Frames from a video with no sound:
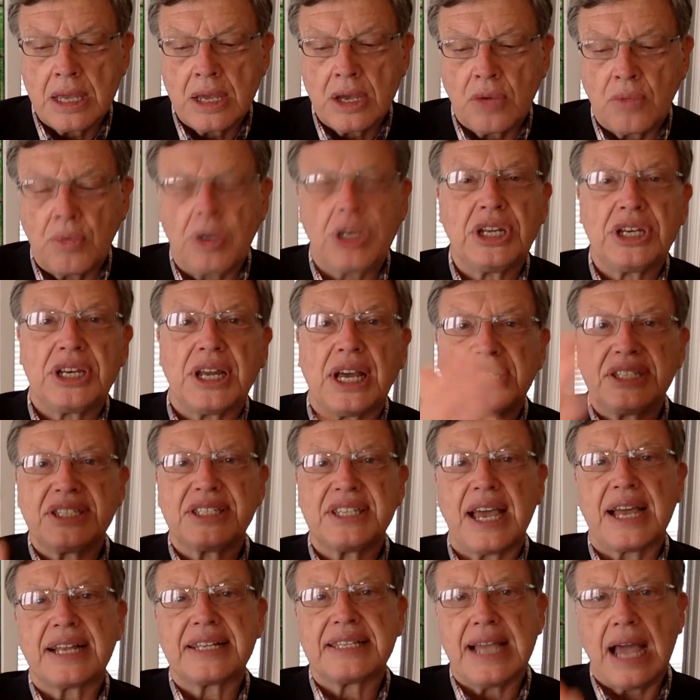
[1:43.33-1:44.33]
When you
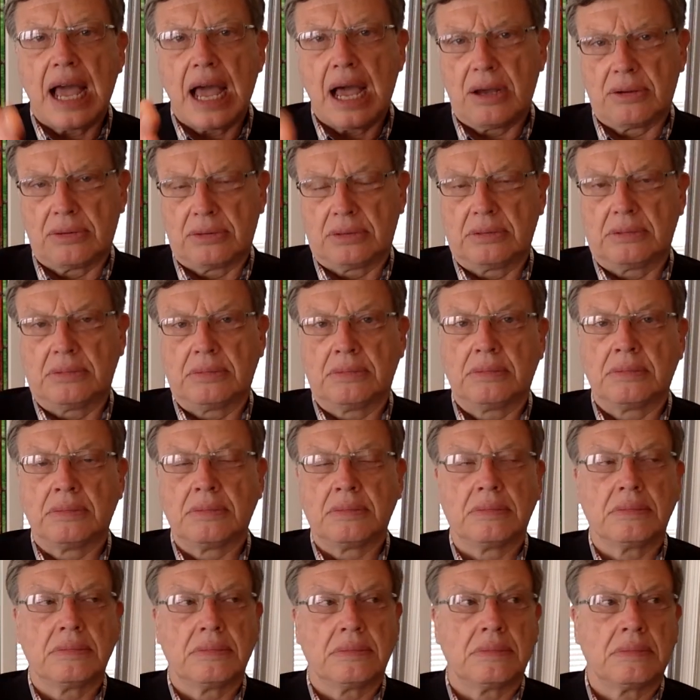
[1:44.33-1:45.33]
dissect out
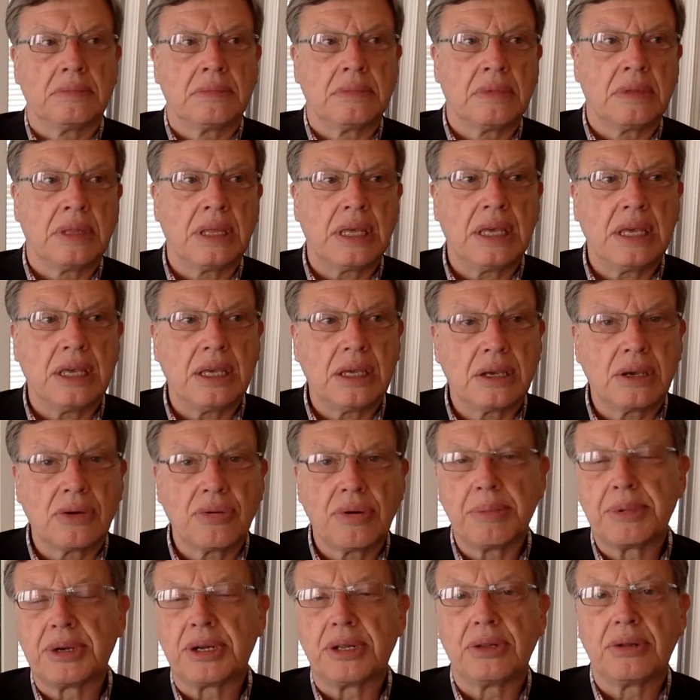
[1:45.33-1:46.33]
the
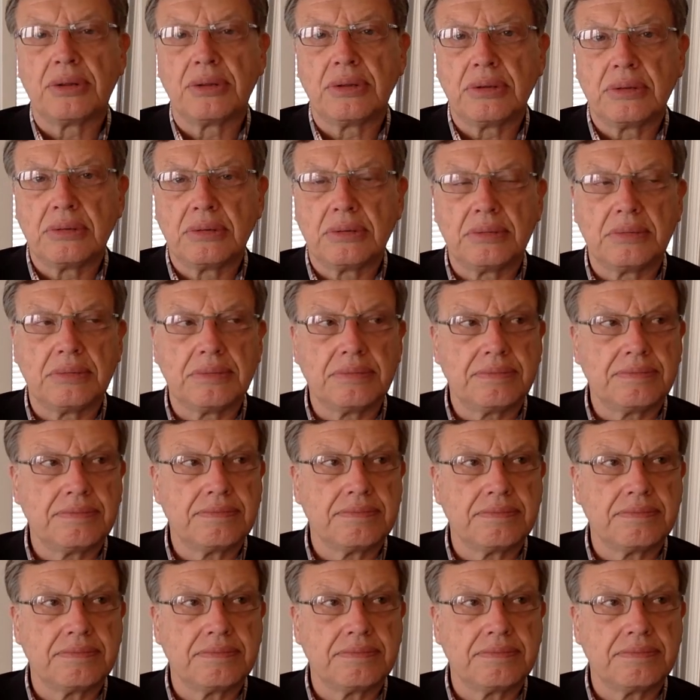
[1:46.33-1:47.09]
criminal